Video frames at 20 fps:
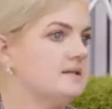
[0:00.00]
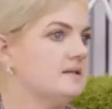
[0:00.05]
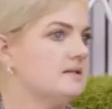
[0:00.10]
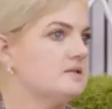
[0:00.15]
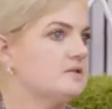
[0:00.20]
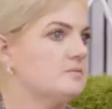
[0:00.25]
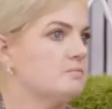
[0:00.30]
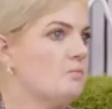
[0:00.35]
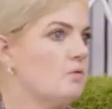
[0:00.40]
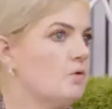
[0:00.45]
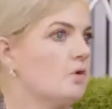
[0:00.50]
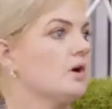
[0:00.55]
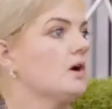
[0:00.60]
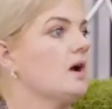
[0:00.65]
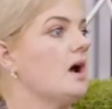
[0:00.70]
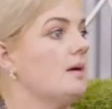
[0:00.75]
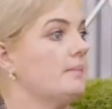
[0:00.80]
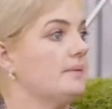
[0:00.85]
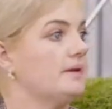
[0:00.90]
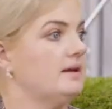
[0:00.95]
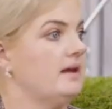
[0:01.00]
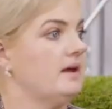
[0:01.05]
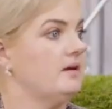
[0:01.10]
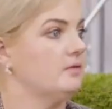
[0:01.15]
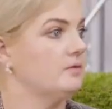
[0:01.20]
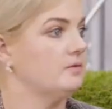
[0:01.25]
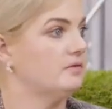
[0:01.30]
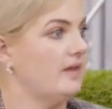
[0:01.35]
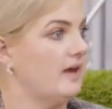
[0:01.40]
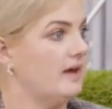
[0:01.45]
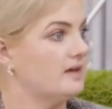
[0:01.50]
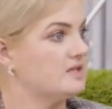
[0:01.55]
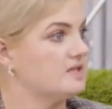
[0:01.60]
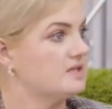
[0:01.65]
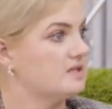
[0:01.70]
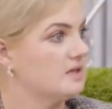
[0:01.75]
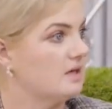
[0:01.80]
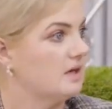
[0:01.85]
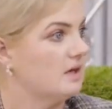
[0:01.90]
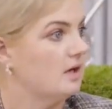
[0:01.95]
it more common now that
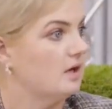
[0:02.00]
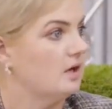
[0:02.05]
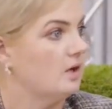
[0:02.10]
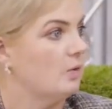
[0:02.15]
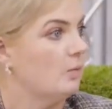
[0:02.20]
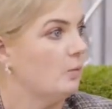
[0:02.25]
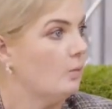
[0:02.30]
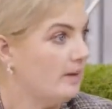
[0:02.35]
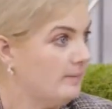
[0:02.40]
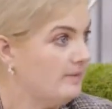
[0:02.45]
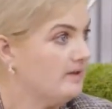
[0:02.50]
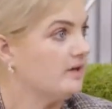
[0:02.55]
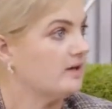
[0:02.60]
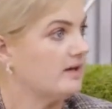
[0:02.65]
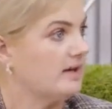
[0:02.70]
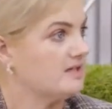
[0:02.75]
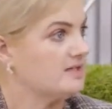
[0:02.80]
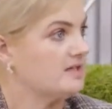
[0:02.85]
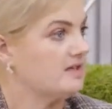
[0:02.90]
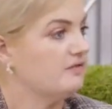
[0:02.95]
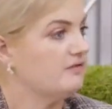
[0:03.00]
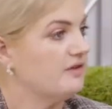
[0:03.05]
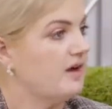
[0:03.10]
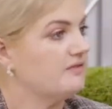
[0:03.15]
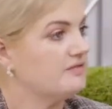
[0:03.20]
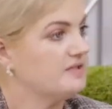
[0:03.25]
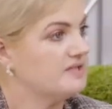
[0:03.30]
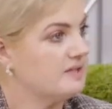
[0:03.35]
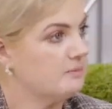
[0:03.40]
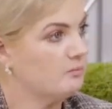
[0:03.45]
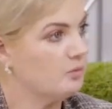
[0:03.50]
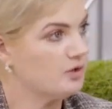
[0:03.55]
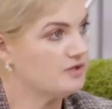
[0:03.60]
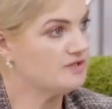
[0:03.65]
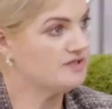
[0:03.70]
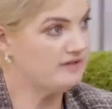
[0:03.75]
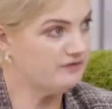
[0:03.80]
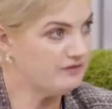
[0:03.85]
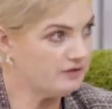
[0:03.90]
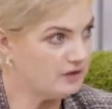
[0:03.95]
women are getting involved? Is it more
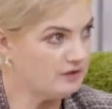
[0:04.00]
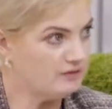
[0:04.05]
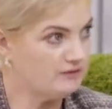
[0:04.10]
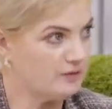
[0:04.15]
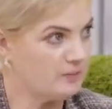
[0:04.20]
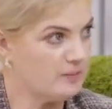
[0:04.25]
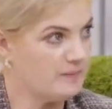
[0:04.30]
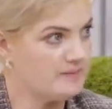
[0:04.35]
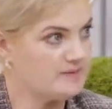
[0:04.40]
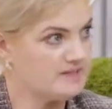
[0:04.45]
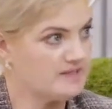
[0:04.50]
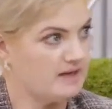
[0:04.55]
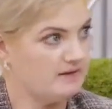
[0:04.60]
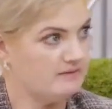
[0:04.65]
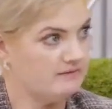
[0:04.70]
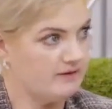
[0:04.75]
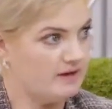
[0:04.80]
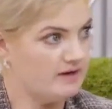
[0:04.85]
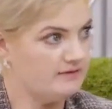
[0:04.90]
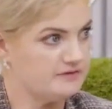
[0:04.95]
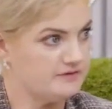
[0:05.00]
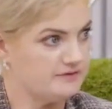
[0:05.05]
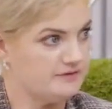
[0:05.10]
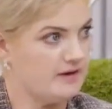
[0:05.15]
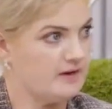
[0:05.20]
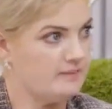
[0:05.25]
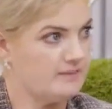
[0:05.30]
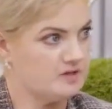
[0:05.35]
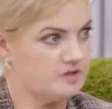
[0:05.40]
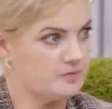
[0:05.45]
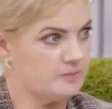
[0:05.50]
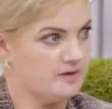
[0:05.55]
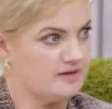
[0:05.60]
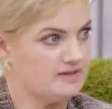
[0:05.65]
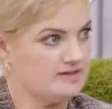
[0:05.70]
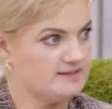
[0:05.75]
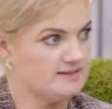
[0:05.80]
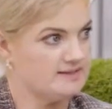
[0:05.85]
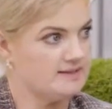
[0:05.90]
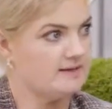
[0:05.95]
difficult for women to get involved in farm
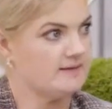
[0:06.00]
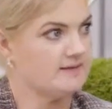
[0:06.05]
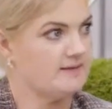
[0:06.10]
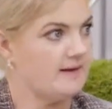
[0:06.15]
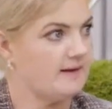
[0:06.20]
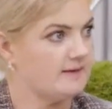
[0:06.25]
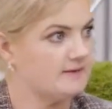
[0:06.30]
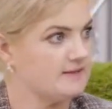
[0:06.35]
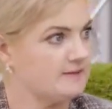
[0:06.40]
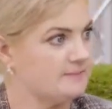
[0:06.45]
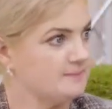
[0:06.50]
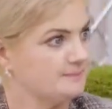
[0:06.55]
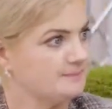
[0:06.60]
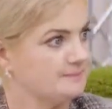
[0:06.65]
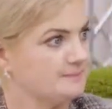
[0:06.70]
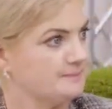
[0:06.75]
enterprises like that?